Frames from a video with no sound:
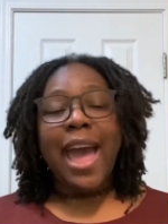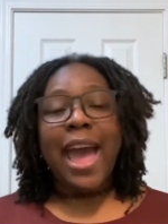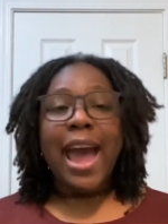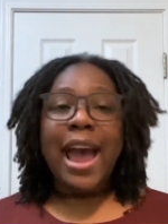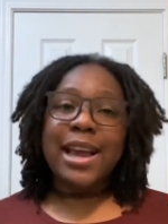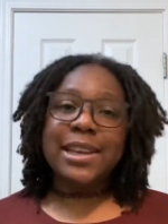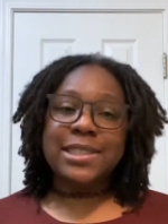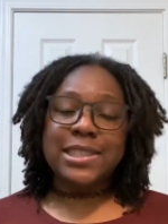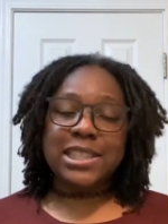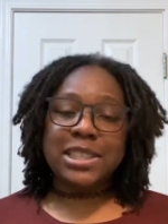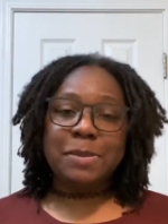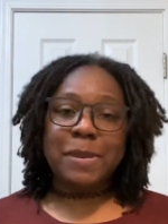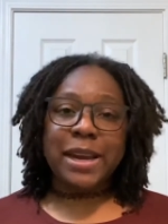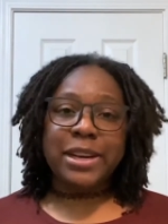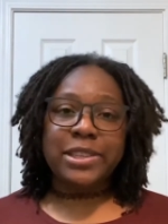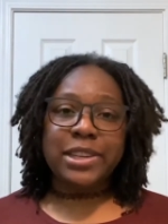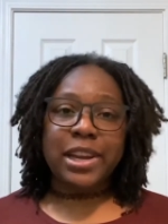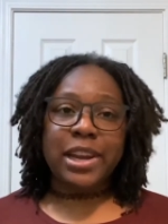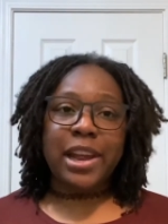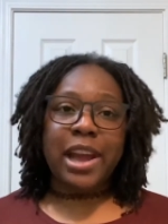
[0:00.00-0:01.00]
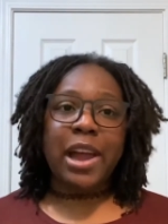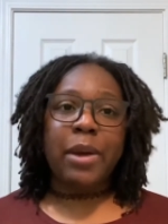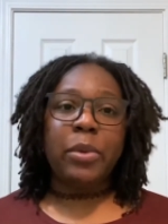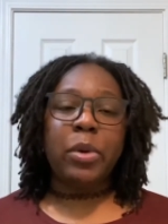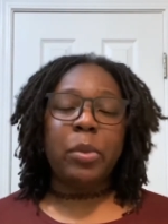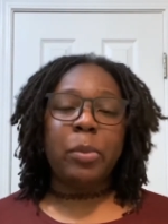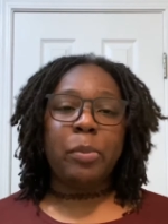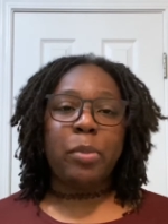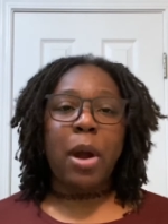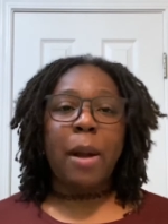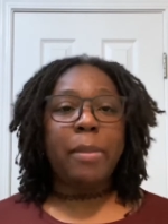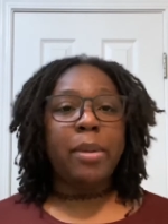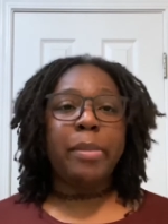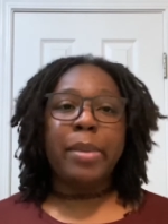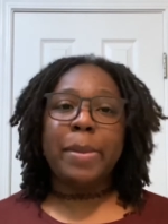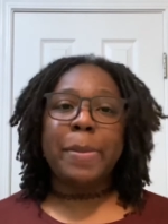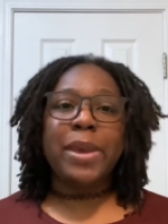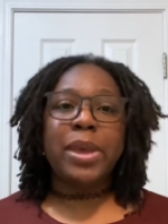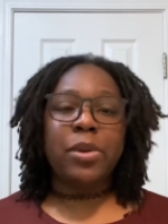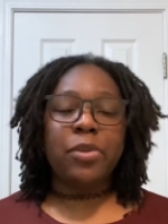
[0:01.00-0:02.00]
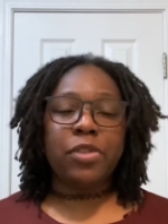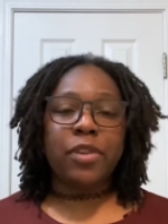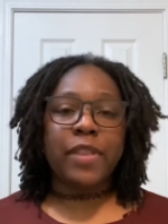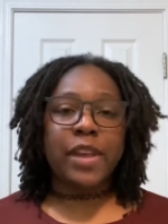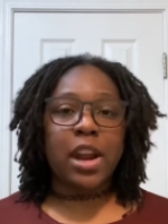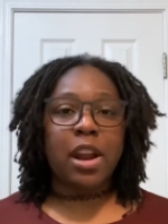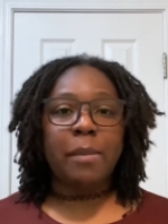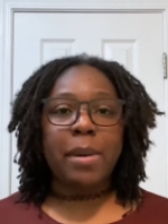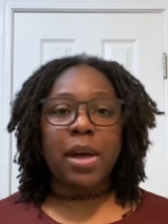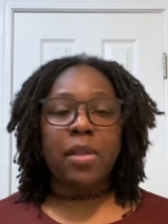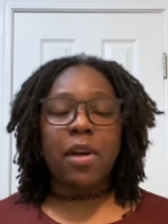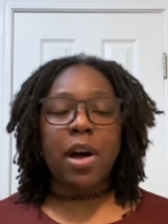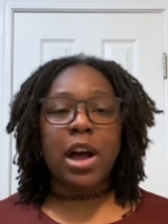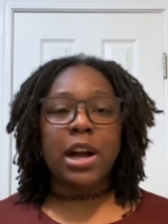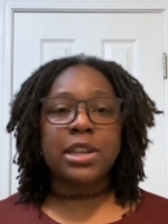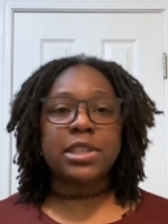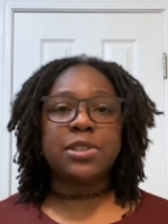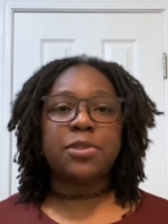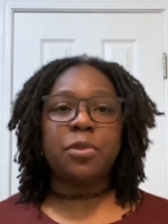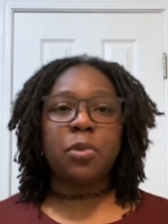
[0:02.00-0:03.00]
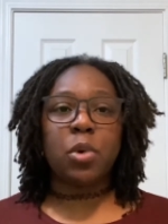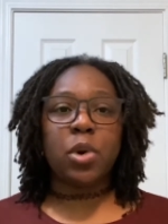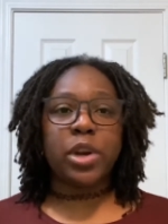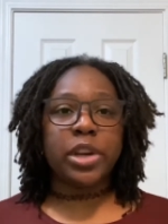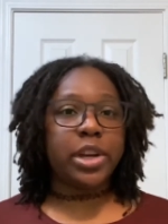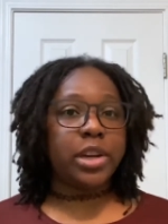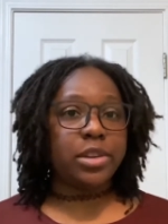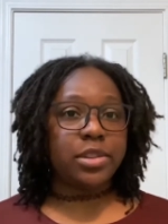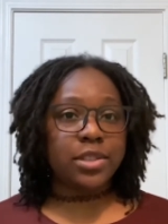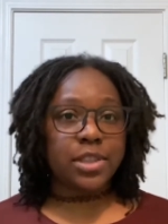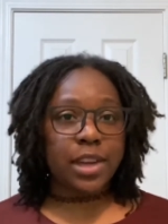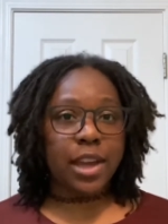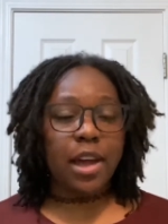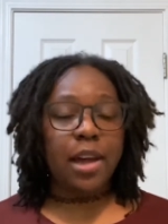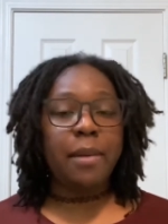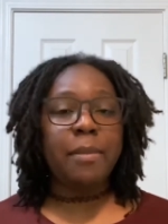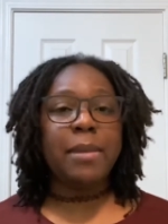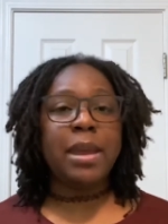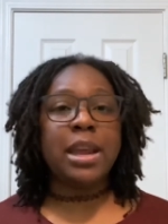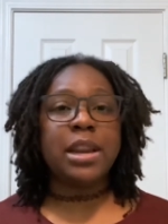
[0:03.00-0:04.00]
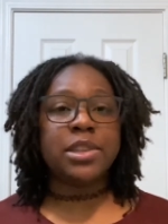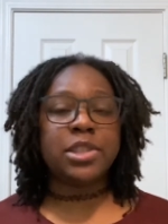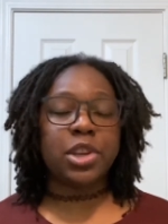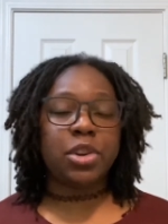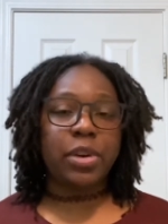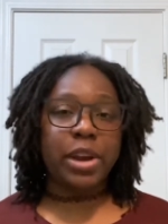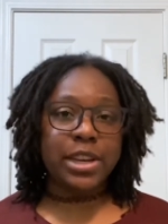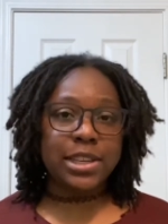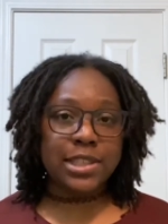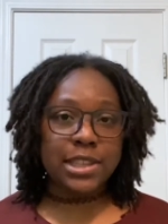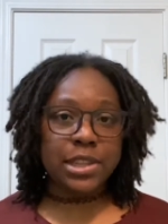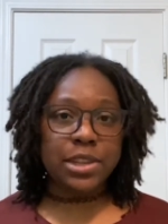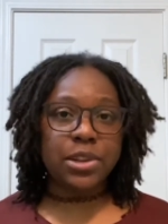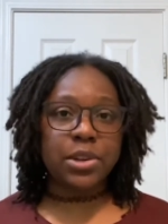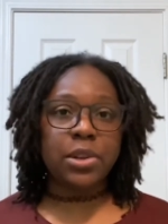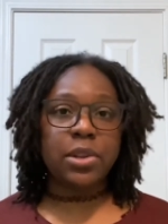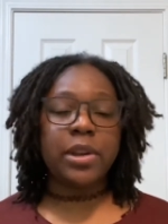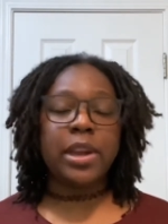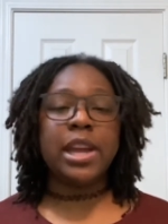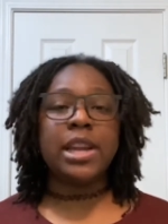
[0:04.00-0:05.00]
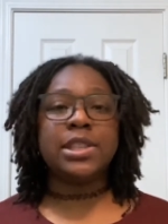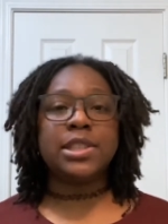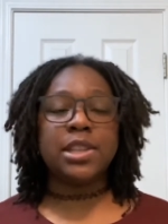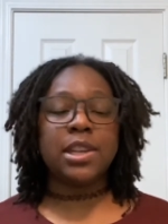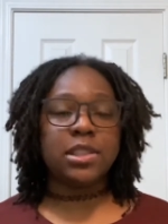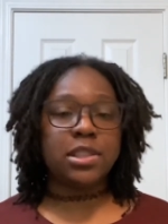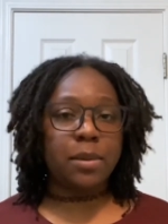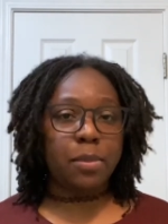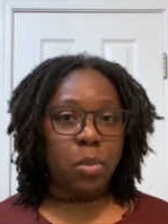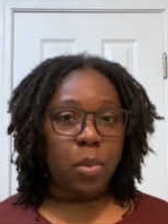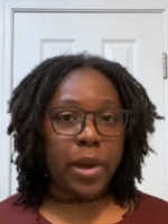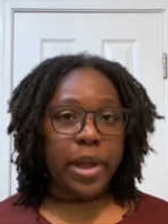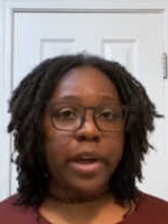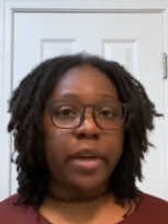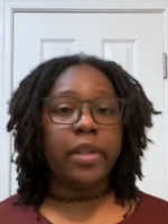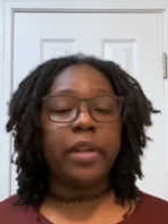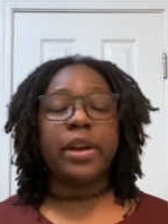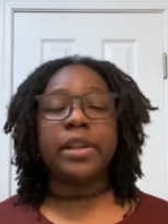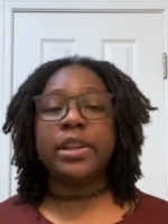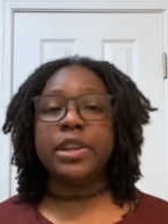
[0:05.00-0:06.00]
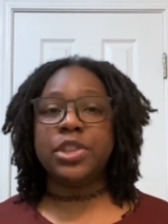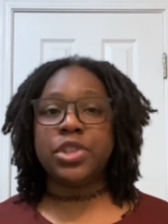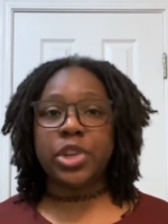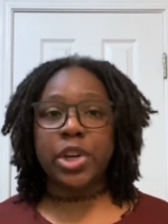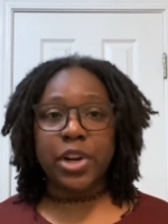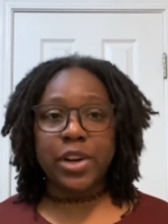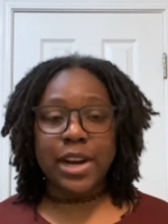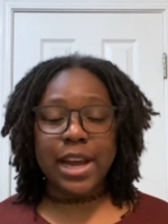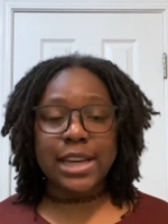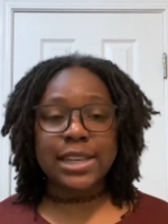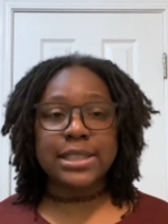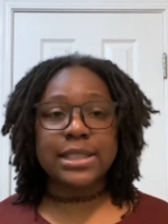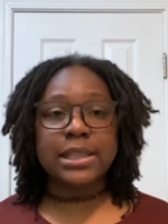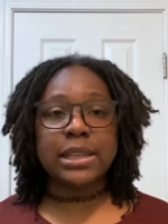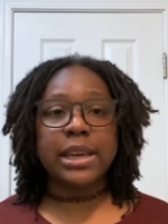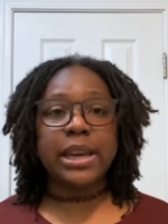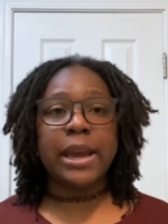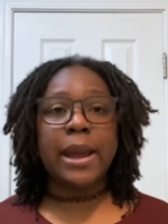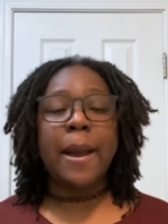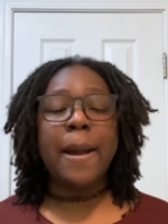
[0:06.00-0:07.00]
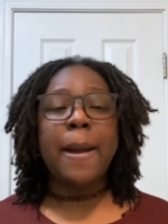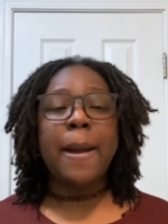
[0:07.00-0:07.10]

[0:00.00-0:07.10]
As suspected, I will probably be using that on my locks for years to come. It is a great deal. It suds up well. It cleans your hair nicely.